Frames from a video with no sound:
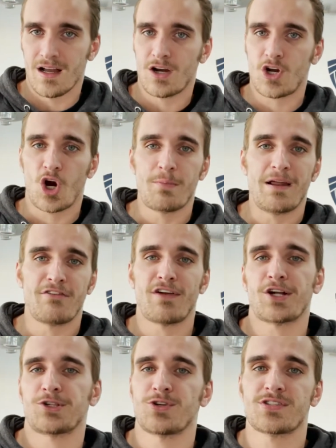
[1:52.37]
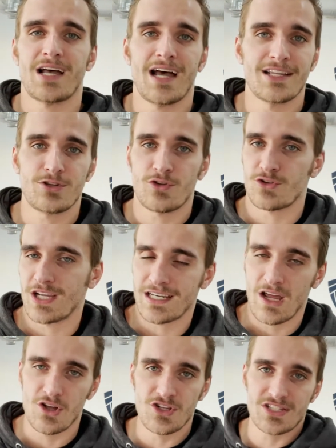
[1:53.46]
car manufacturing side to their
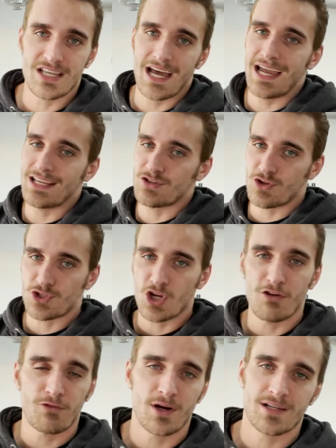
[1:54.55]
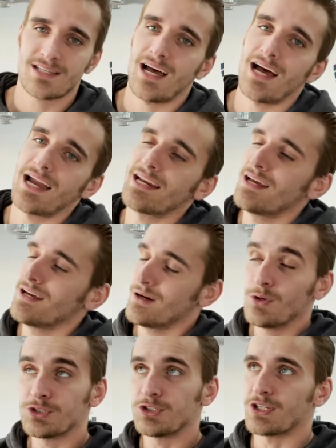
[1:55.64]
technology side to their software side,
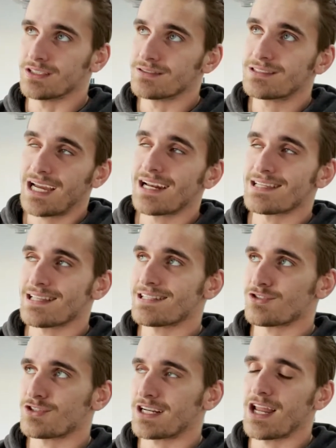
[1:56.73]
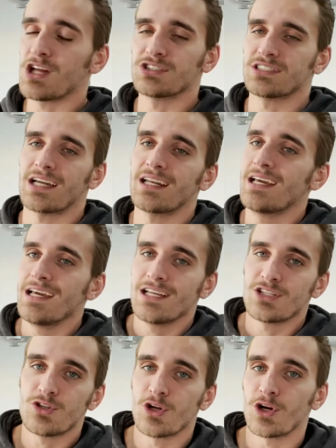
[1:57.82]
which you could kind of say that's their technology side,
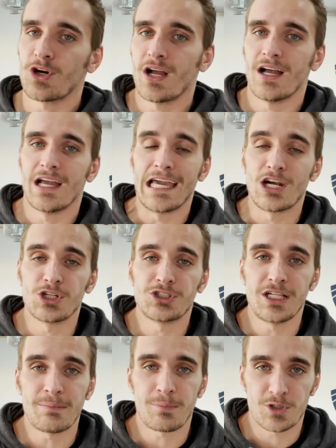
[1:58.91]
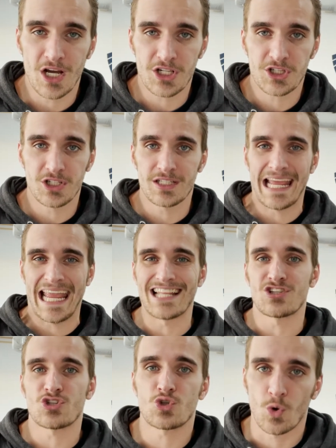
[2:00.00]
to their energy production and
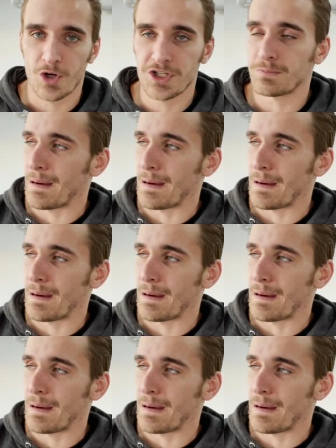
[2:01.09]
storage. By